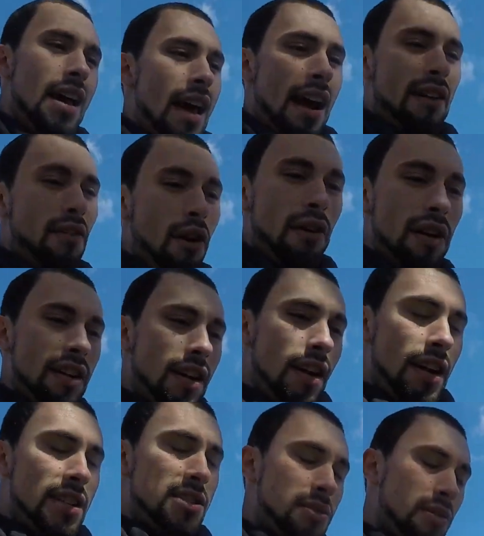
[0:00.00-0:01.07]
And I've already
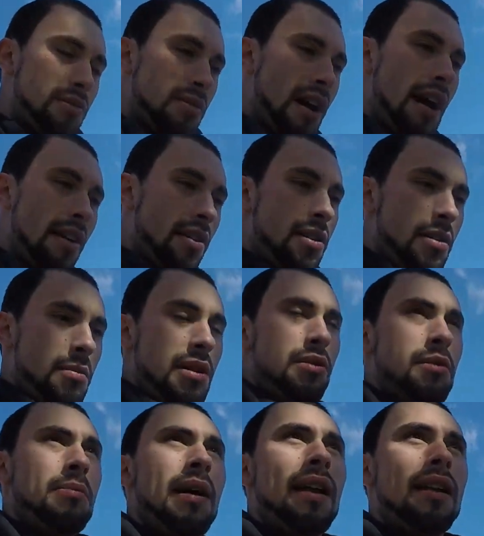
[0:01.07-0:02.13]
done it, so it's kind of gonna be
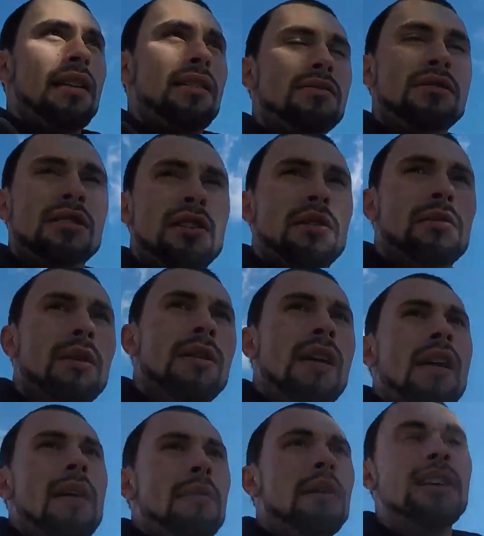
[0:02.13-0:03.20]
repetitive. So
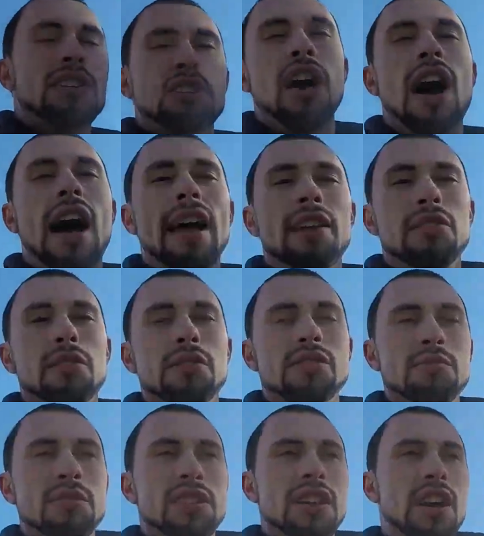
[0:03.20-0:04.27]
I'm gonna try and do
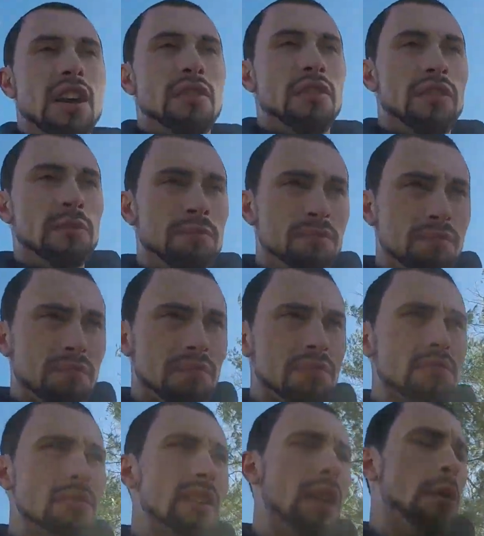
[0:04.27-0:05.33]
some stuff
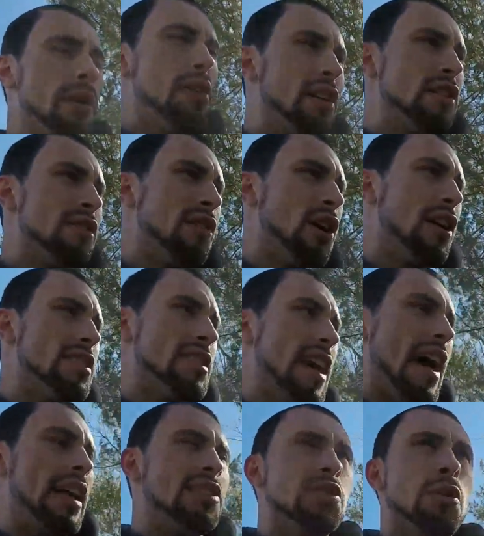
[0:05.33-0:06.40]
with it as far as
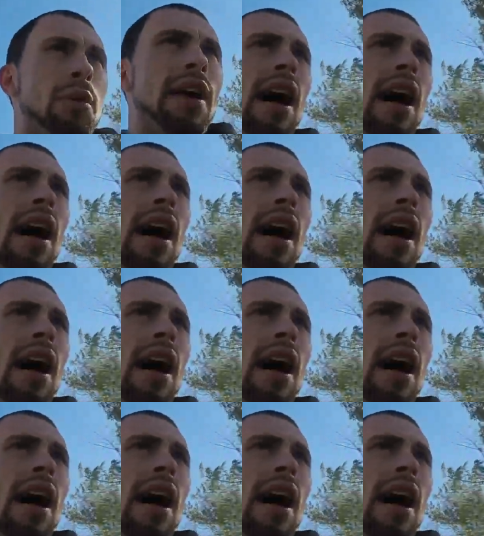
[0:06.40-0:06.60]
that. So we